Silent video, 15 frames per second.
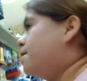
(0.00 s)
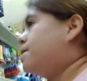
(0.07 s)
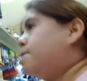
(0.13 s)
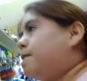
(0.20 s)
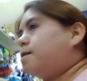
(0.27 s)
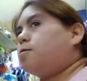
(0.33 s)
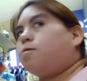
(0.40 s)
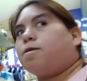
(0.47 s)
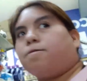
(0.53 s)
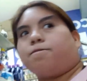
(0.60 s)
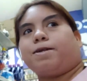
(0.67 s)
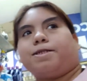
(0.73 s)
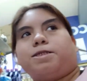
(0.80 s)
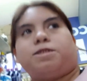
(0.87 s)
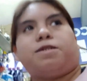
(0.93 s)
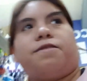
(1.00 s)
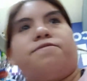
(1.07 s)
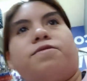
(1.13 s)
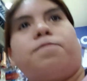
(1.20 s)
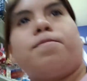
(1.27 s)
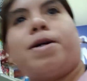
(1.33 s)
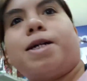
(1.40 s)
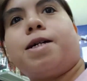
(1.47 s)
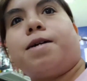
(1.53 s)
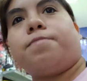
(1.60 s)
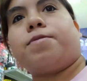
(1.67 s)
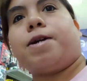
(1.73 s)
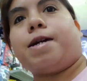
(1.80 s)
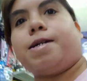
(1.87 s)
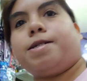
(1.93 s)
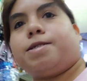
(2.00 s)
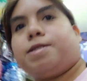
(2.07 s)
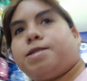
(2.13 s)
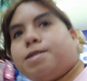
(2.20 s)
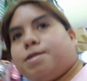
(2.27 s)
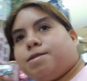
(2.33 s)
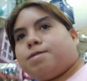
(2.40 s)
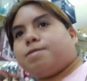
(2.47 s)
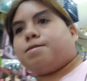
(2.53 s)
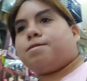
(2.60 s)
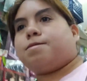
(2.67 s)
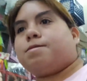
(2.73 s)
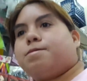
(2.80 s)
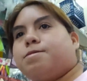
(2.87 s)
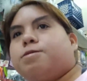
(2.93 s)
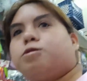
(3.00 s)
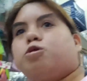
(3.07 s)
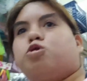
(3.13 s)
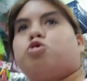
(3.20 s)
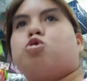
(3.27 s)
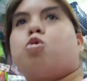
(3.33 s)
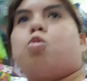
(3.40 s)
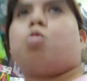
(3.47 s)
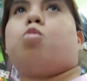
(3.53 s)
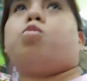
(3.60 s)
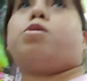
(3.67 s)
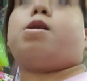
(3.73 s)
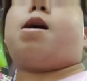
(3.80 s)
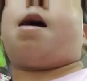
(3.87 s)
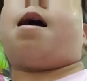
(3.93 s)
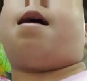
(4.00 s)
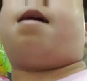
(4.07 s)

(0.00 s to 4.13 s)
And they don't have, like, stuff to make cupcakes. So, yeah.